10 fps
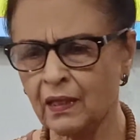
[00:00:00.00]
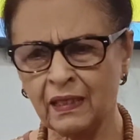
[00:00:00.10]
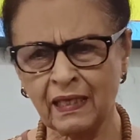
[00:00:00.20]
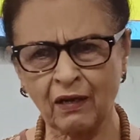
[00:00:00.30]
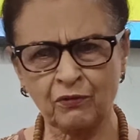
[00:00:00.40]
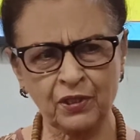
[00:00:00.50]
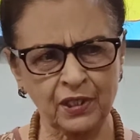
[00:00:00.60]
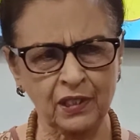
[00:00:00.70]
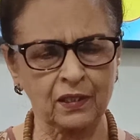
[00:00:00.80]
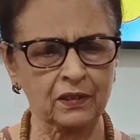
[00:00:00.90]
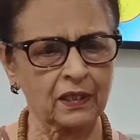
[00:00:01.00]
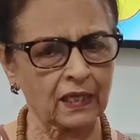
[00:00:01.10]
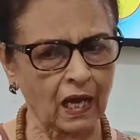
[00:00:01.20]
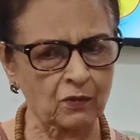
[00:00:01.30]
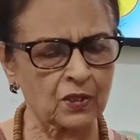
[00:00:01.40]
Now here the
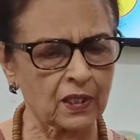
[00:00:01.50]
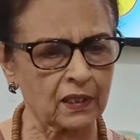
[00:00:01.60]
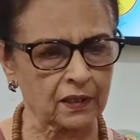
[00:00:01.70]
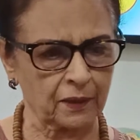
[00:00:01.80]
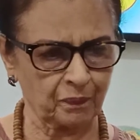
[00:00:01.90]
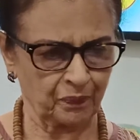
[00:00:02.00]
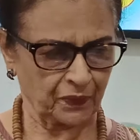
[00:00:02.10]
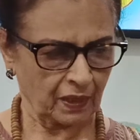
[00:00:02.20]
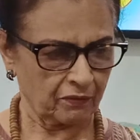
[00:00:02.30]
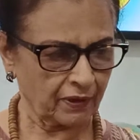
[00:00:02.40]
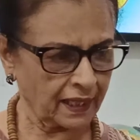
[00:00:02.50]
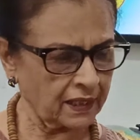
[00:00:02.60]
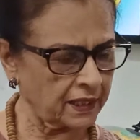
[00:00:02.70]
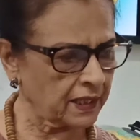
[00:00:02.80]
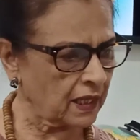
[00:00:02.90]
counselor, when
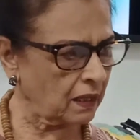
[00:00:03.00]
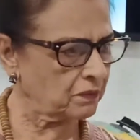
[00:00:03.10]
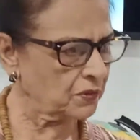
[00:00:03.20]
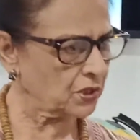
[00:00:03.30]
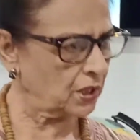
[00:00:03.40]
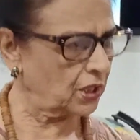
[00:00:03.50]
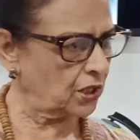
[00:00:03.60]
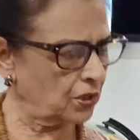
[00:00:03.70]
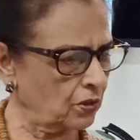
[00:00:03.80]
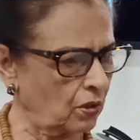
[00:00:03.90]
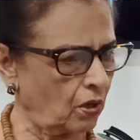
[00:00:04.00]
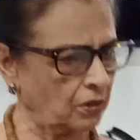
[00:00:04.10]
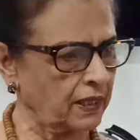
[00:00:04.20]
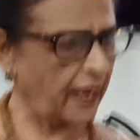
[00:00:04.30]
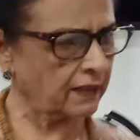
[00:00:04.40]
he comes in
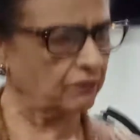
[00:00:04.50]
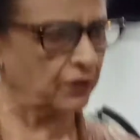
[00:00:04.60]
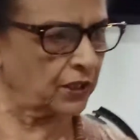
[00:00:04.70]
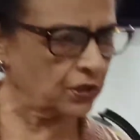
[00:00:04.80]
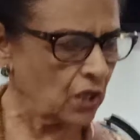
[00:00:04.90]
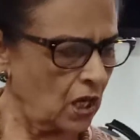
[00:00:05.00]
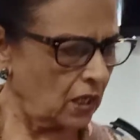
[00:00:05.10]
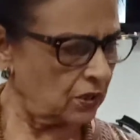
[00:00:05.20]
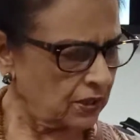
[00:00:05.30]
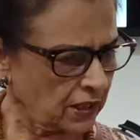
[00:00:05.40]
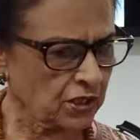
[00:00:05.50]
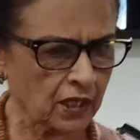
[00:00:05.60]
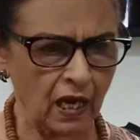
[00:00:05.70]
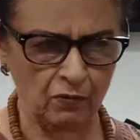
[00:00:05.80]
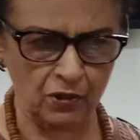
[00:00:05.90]
contact with such a
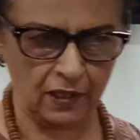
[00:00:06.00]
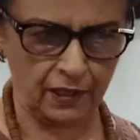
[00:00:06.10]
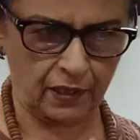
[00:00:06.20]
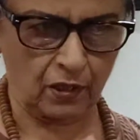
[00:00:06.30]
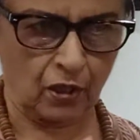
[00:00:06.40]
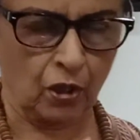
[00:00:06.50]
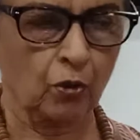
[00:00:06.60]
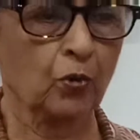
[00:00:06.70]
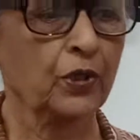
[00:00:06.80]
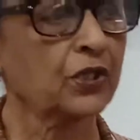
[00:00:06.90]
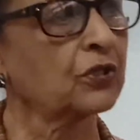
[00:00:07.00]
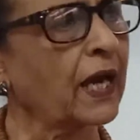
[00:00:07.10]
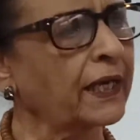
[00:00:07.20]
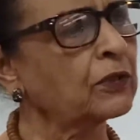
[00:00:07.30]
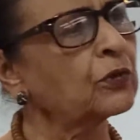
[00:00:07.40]
counselee who is
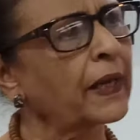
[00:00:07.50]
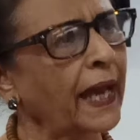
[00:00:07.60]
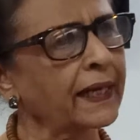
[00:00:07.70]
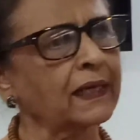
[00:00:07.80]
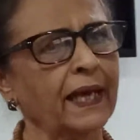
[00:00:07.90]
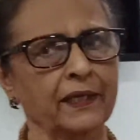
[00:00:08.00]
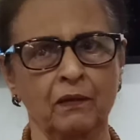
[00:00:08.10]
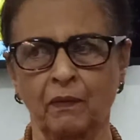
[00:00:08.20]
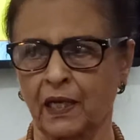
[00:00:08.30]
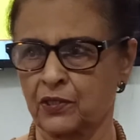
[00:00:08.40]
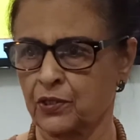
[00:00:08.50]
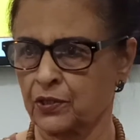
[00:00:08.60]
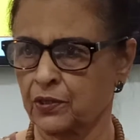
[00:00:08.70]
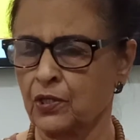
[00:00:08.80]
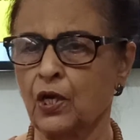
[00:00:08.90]
trying to act like a
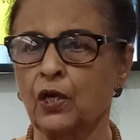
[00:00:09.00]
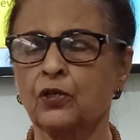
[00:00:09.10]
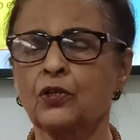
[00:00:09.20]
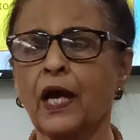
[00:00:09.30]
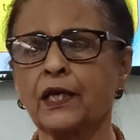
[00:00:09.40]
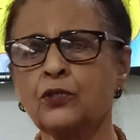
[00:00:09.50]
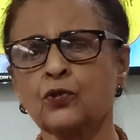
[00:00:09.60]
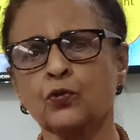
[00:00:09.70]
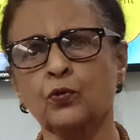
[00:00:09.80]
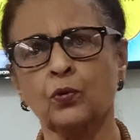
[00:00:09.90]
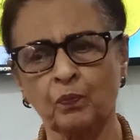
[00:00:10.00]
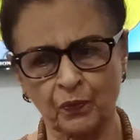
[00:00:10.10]
martyr, tries to